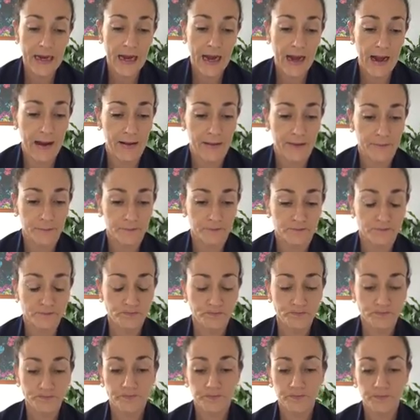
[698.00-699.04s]

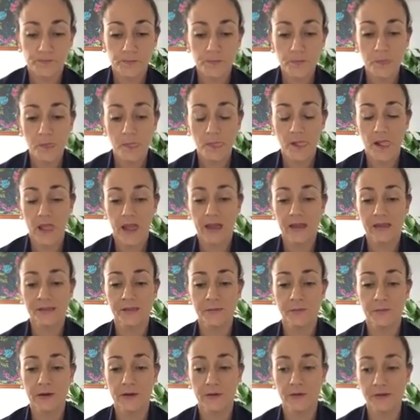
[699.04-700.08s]
As a
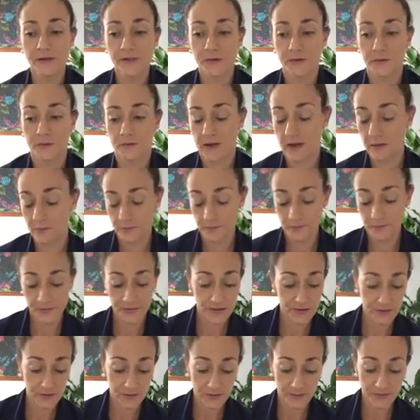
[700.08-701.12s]
mirror to
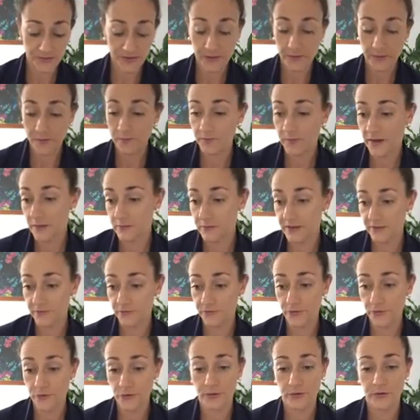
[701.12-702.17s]
the public
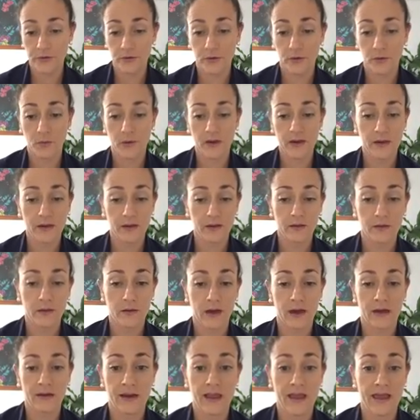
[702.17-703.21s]
view, we
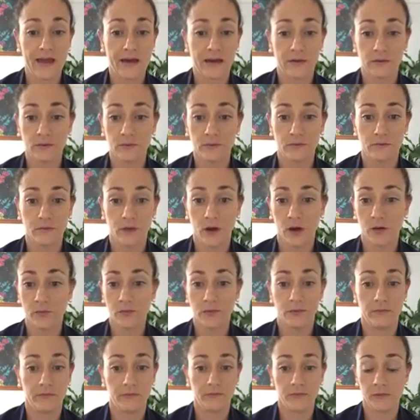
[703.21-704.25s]
are now
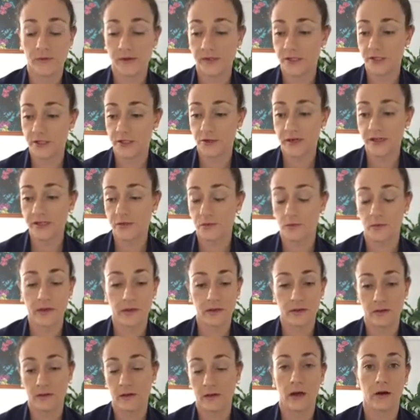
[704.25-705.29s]
open for registration.
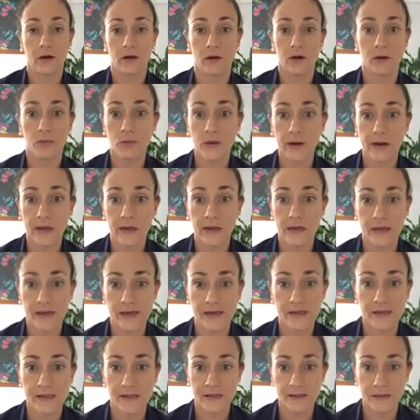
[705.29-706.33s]
We are a
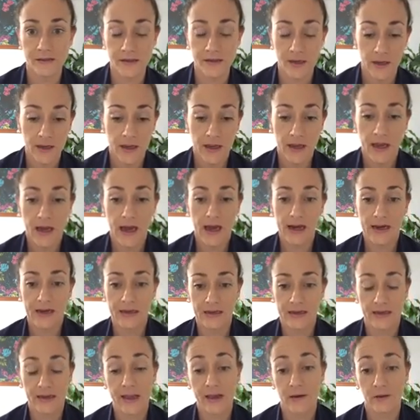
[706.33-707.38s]
regulated
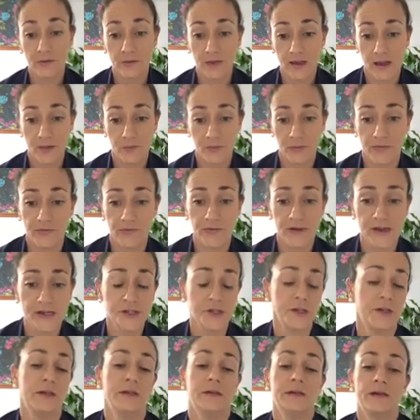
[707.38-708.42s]
healthcare
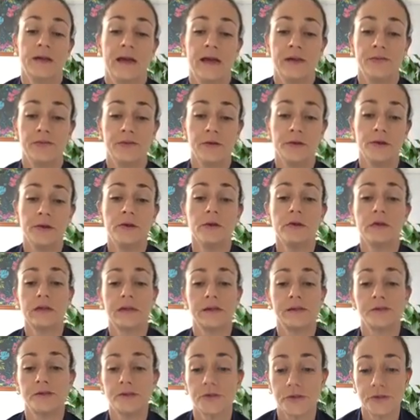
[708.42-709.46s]
profession, and the
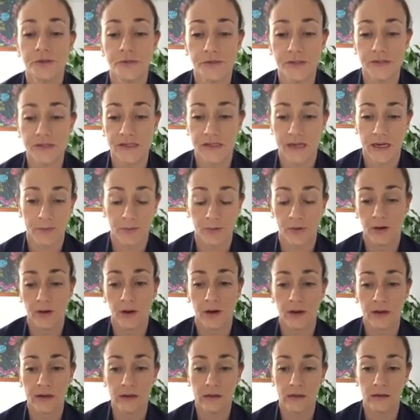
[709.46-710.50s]
newly introduced APRA
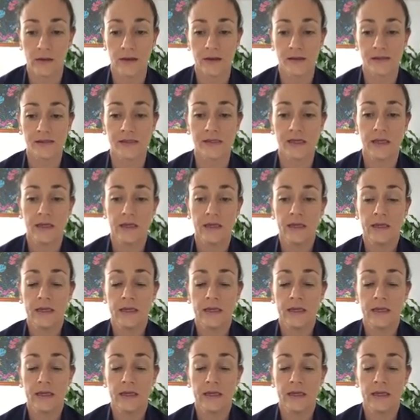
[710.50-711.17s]
guidelines